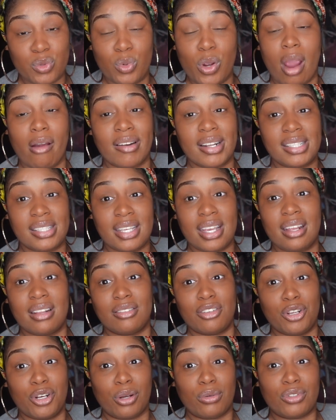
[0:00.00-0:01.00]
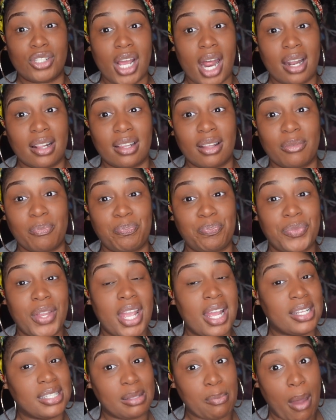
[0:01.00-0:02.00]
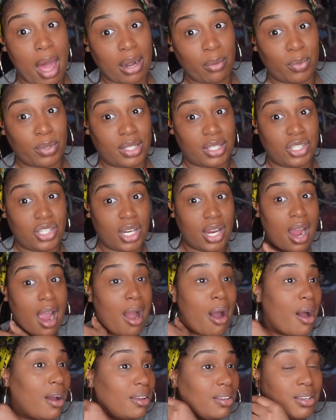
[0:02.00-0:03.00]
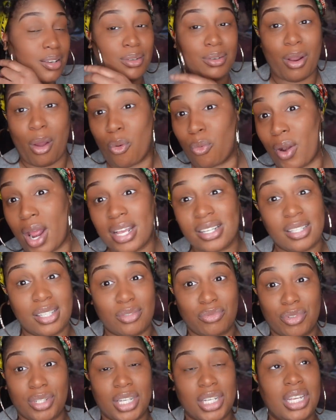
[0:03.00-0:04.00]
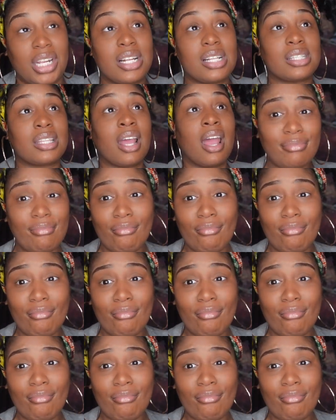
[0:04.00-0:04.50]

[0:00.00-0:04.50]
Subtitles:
We already seen, you know, Jonathan hitting somebody with the chair. You know, that's just ridiculous.